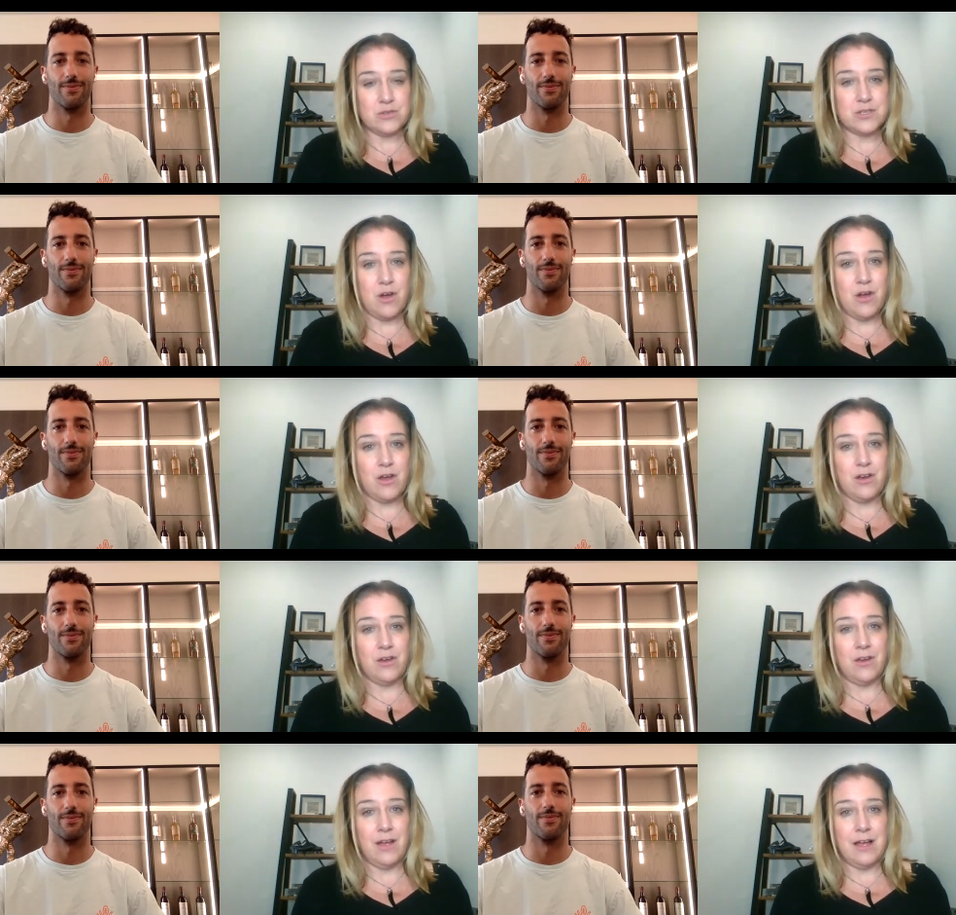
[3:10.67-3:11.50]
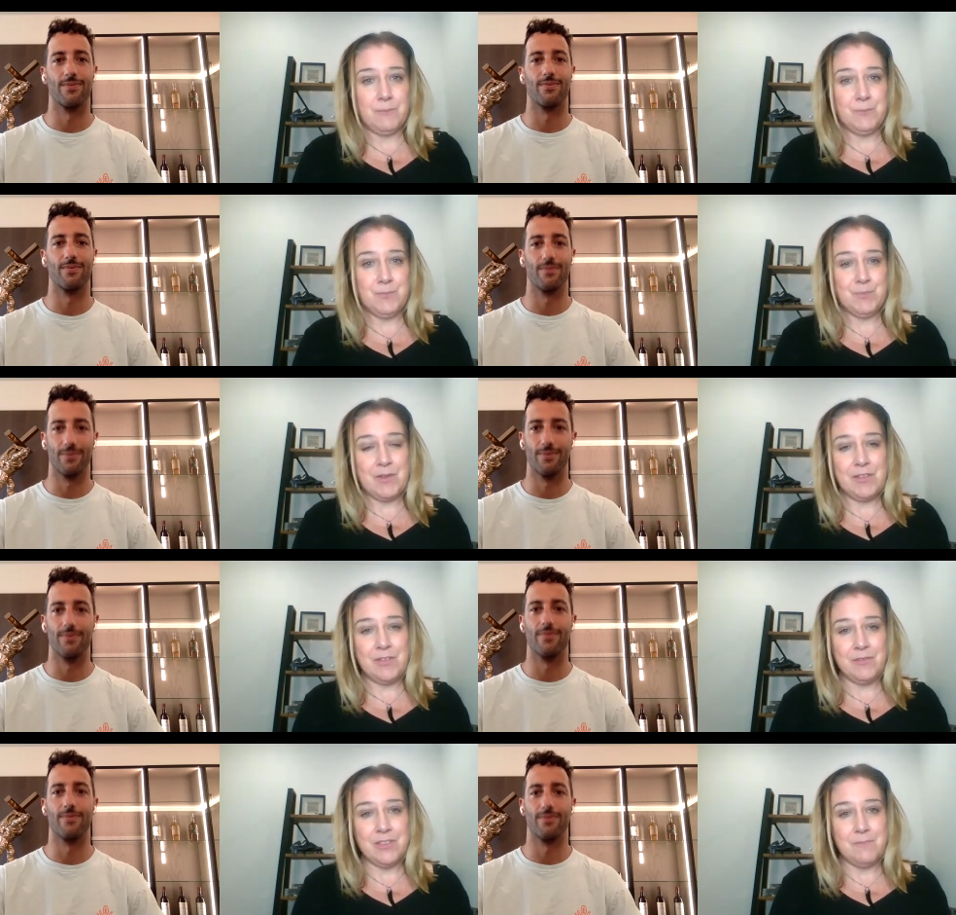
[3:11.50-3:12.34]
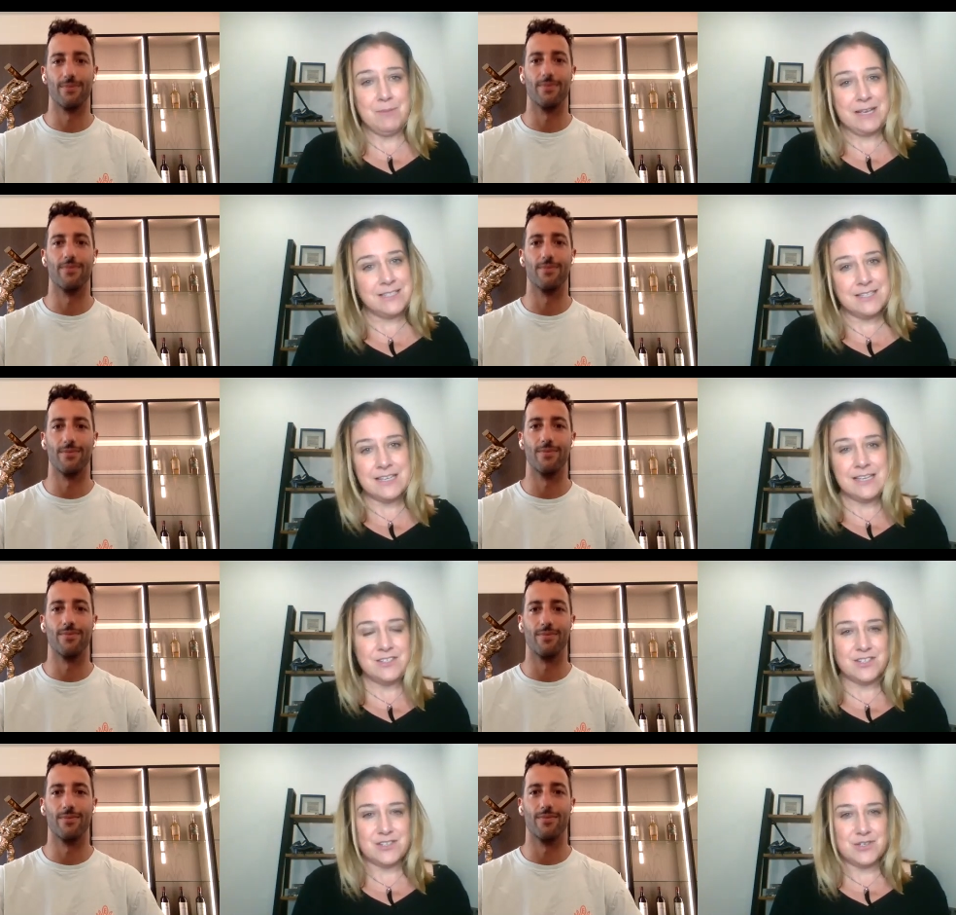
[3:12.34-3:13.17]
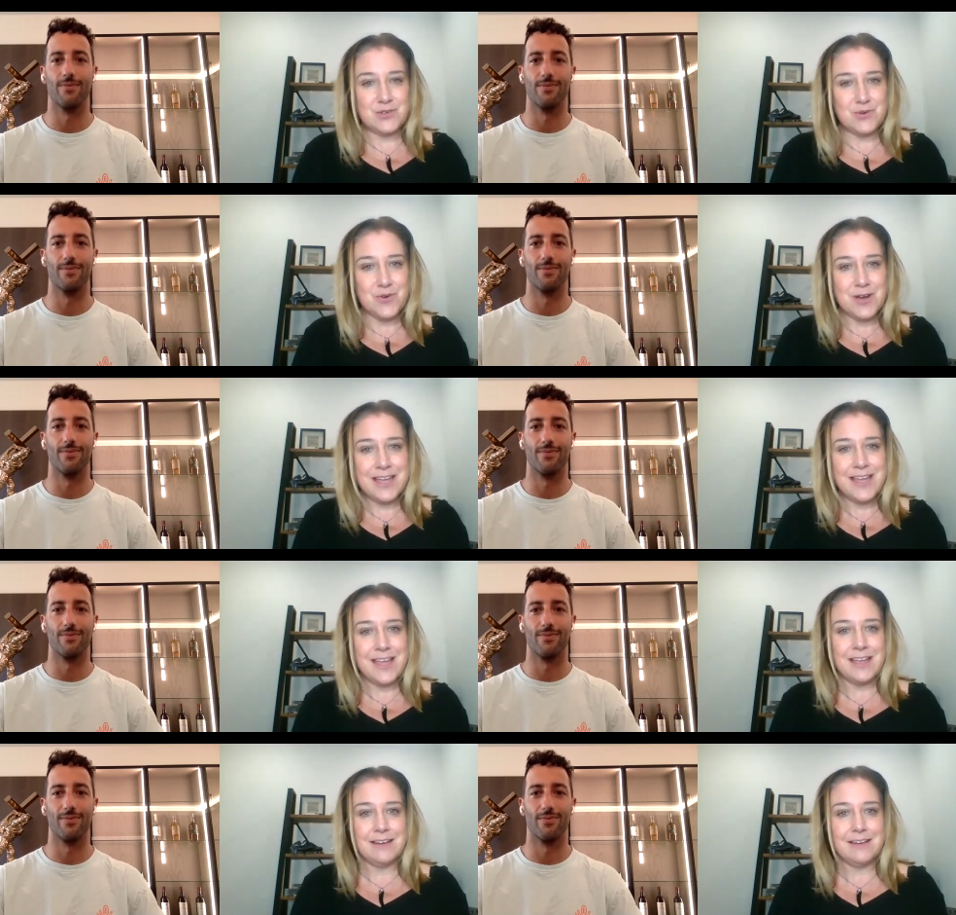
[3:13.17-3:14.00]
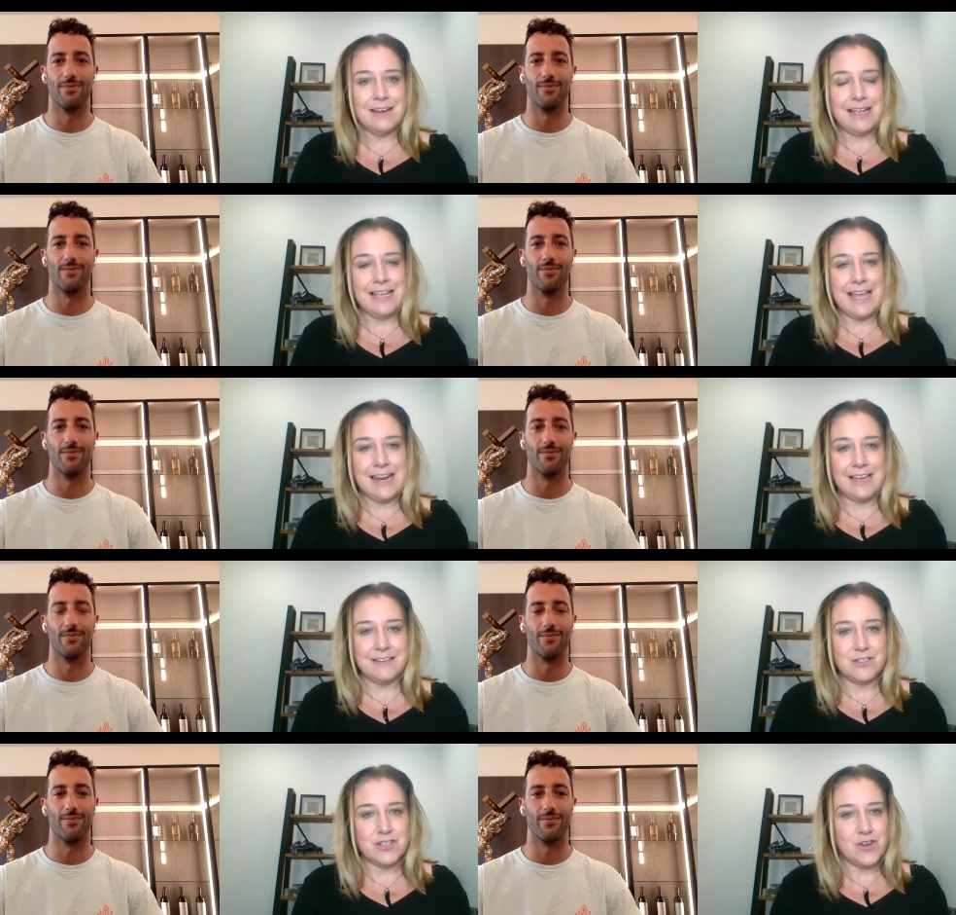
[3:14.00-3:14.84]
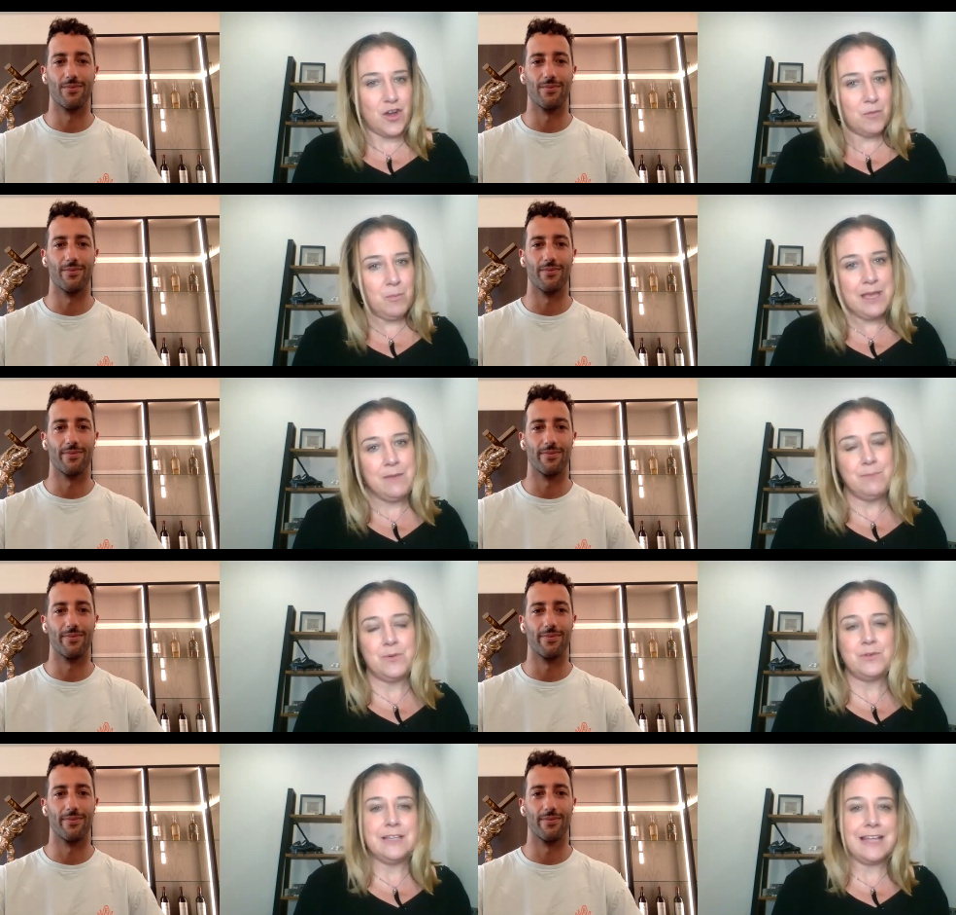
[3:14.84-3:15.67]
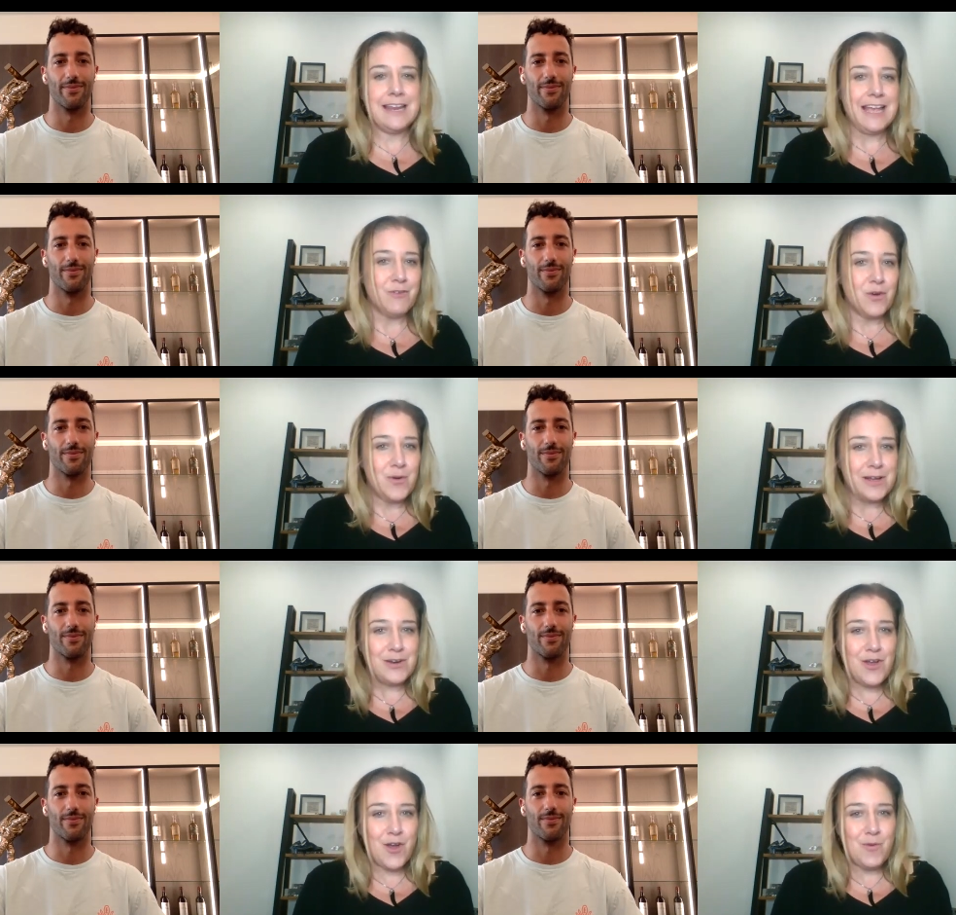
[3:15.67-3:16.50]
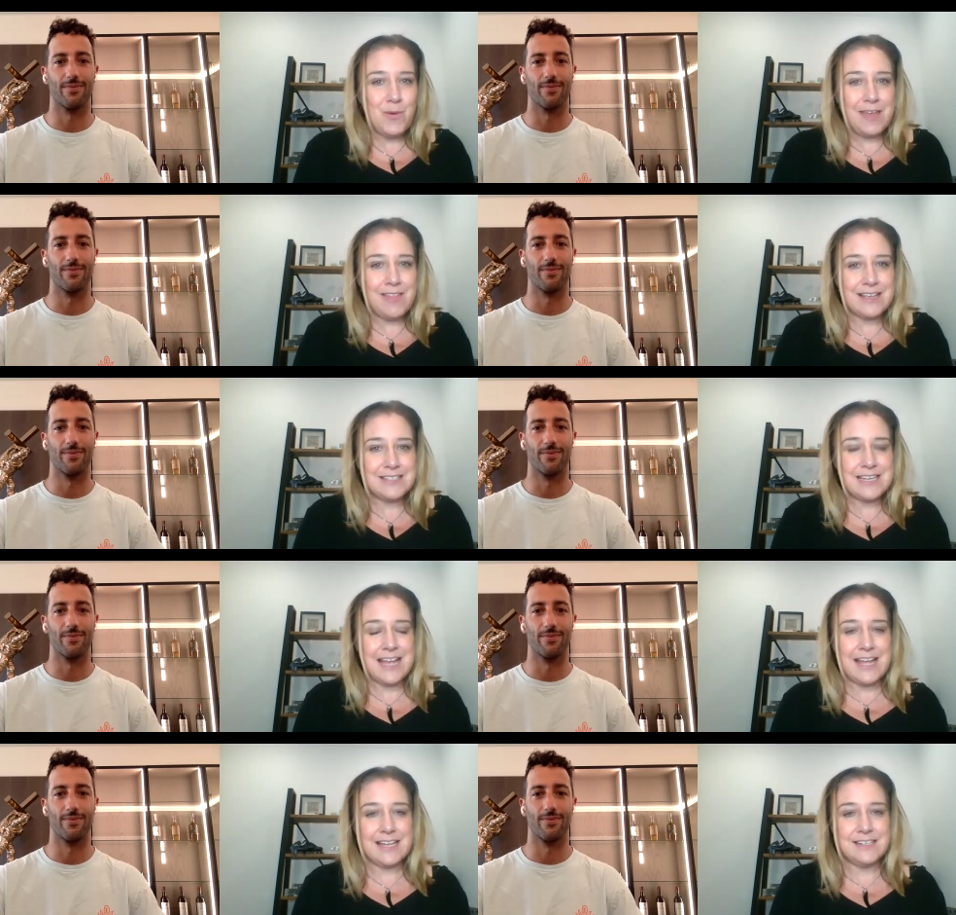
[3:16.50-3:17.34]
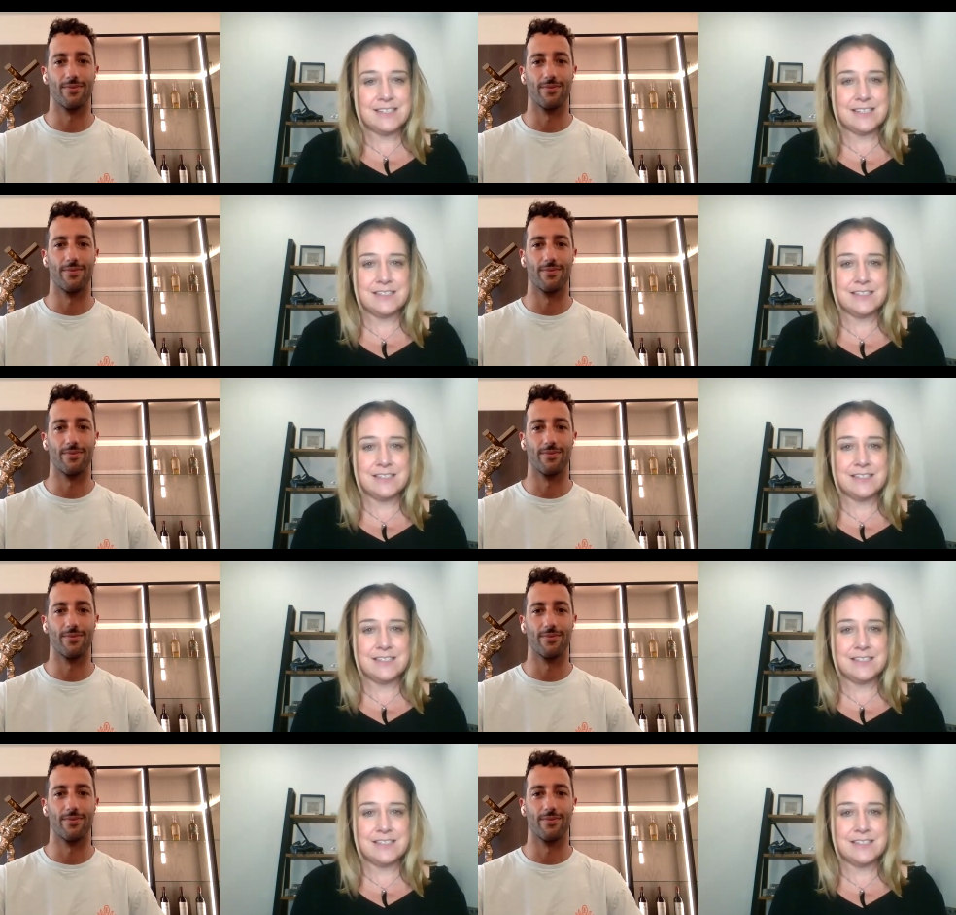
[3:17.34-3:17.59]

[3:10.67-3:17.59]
Speaker 1: So um, the, the best thing is just talking and, and getting to know people, letting everyone know where they stand.